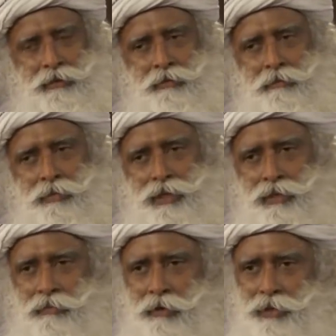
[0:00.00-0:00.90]
But
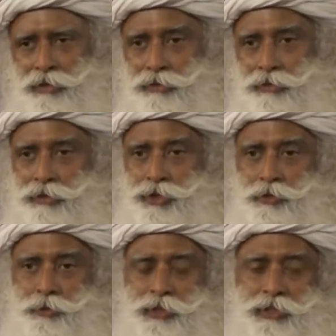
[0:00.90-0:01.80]
the moment your
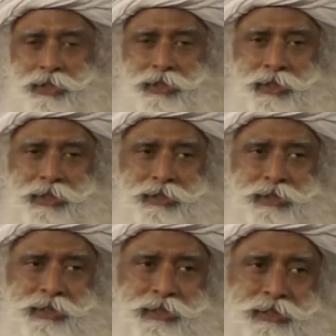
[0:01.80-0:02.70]
stupidity is
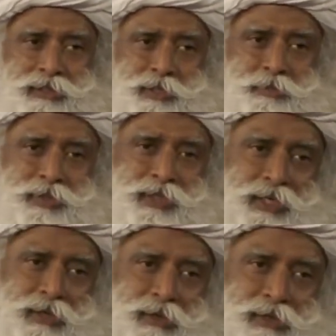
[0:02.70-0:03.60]
either scripture
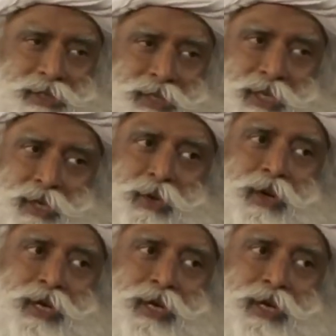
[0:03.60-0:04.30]
endorsed or God